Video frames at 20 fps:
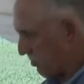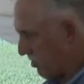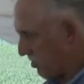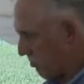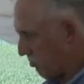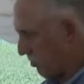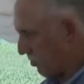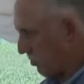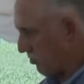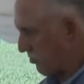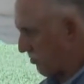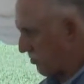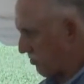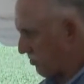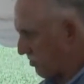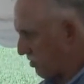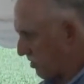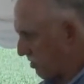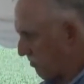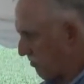but they both
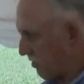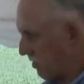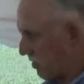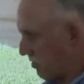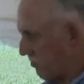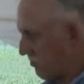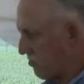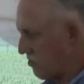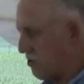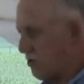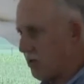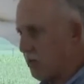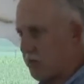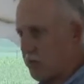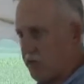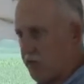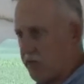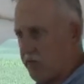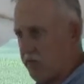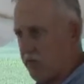involved
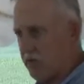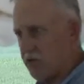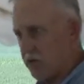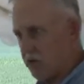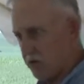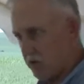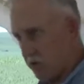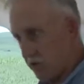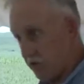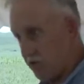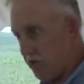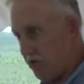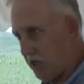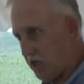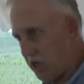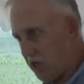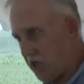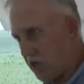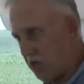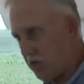CRP fields that were
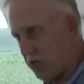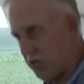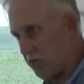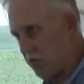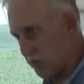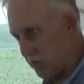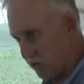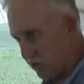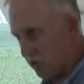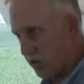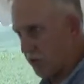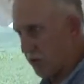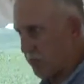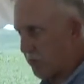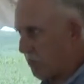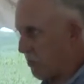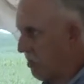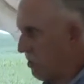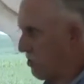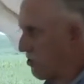taken out and put into
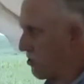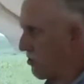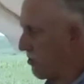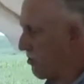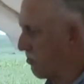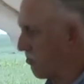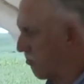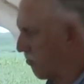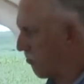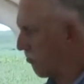production.